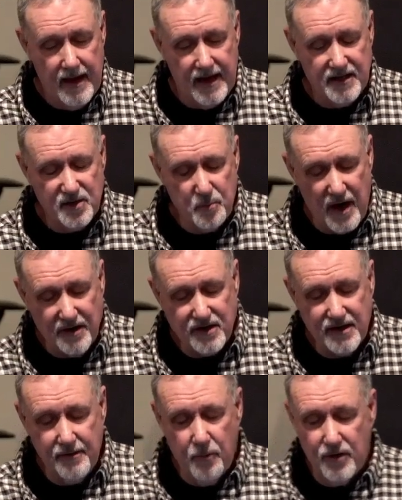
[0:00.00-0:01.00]

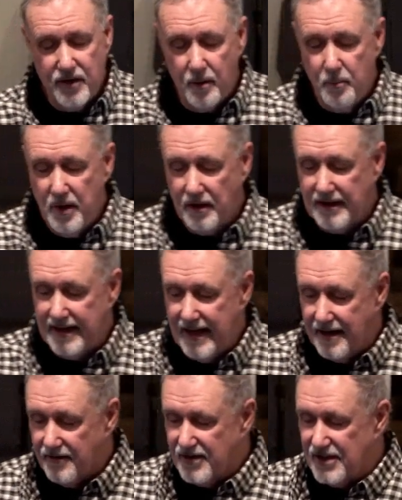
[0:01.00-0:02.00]
especially when they're building
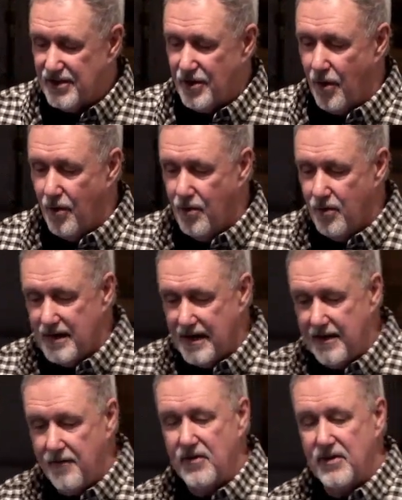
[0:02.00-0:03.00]
out of stone
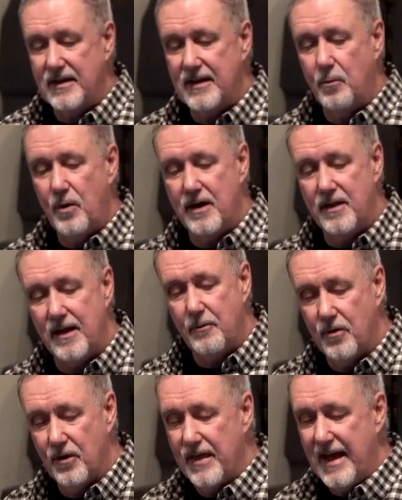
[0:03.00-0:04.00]
and everything the way
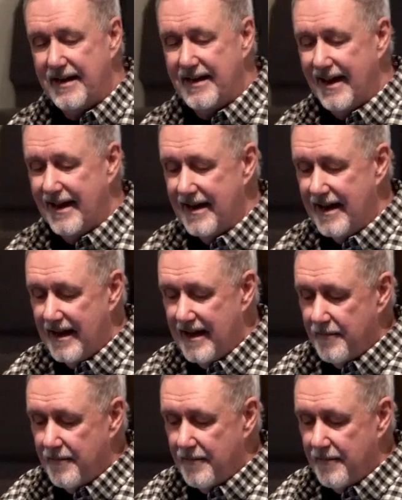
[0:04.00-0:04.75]
were in that day,